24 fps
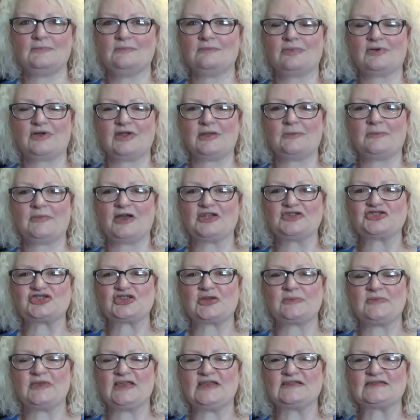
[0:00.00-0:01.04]
Pretty much. It
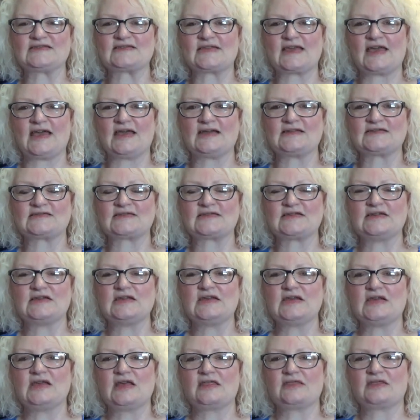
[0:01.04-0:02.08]
means that
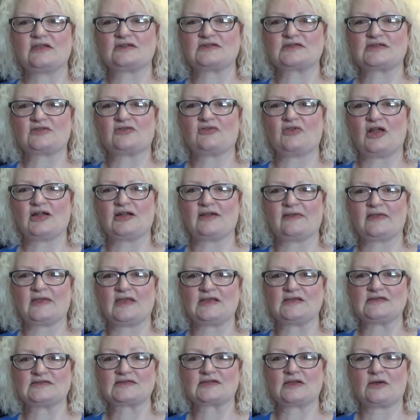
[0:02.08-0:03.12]
there's a lot of
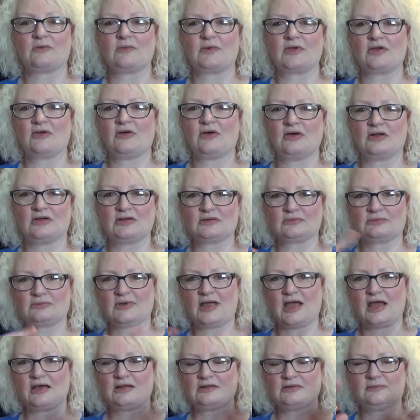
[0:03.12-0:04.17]
things going on
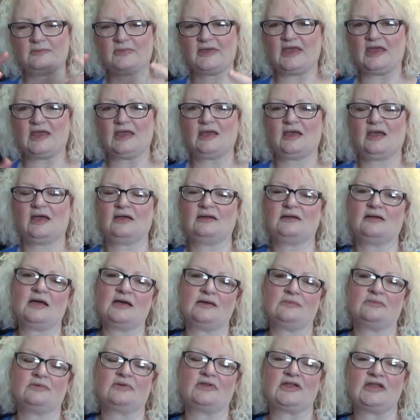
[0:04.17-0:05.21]
around me and I
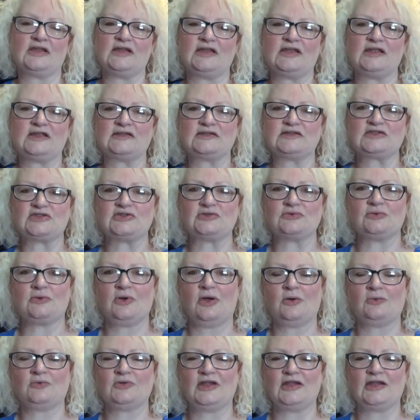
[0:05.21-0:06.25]
really need to
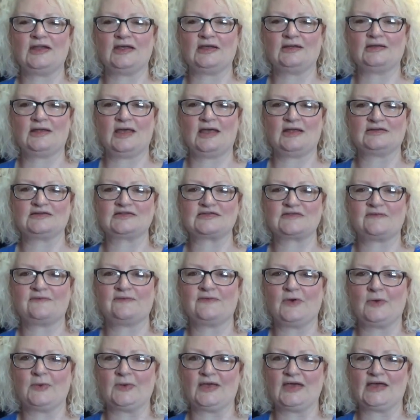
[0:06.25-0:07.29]
hone it in and to
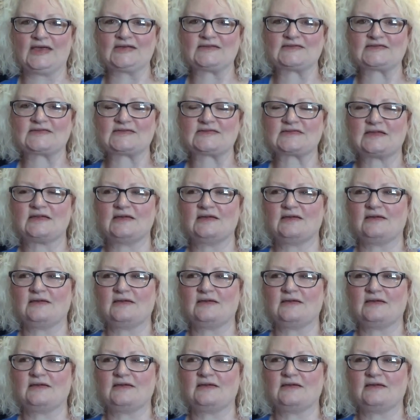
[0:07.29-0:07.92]
focus.